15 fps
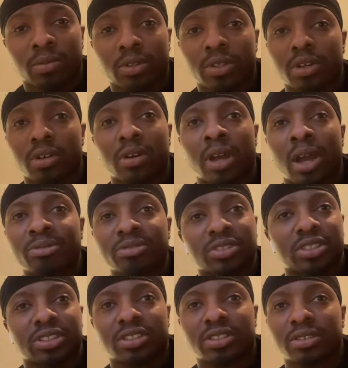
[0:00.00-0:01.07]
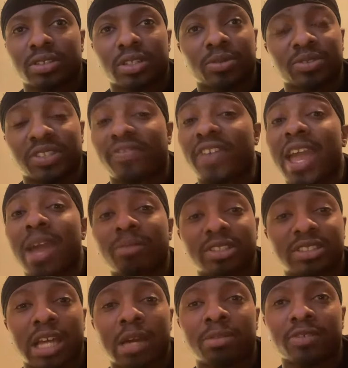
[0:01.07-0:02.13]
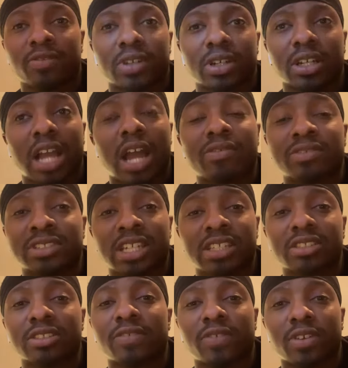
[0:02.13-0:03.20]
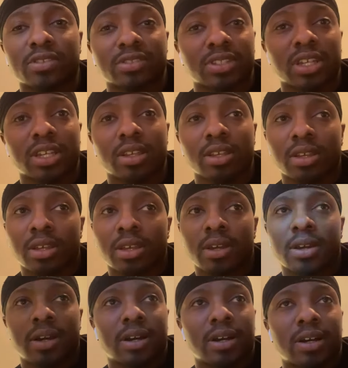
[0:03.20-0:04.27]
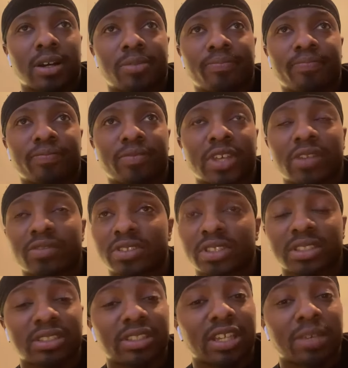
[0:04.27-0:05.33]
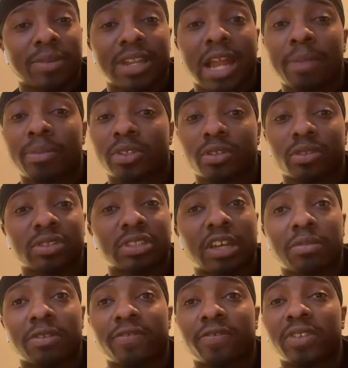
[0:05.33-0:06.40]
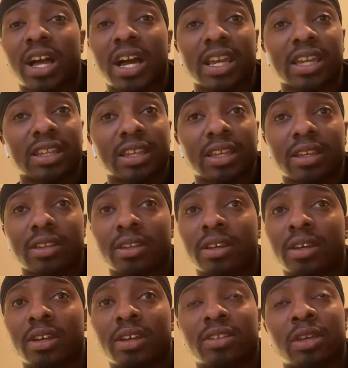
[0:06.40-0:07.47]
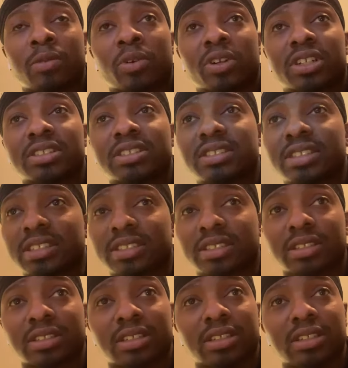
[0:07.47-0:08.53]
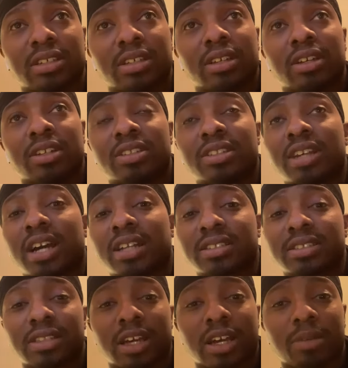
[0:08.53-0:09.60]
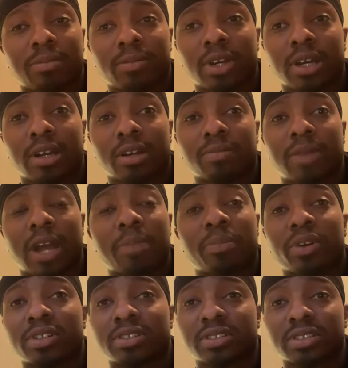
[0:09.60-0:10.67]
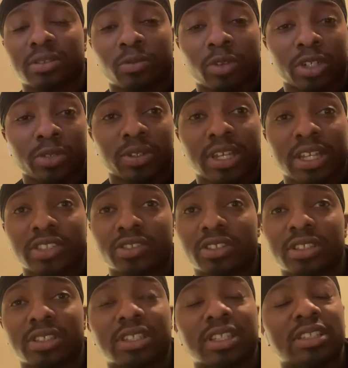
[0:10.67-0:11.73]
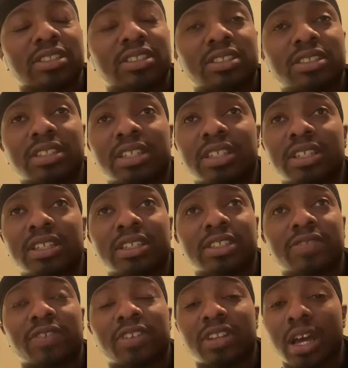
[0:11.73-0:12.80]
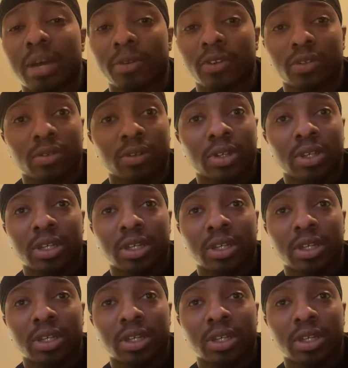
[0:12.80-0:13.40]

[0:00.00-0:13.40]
It was a family type of a conversation the first day. Ever since then, man, opportunities have been flying in. They work consistently, nonstop. I personally work with Andrea and she is phenomenal.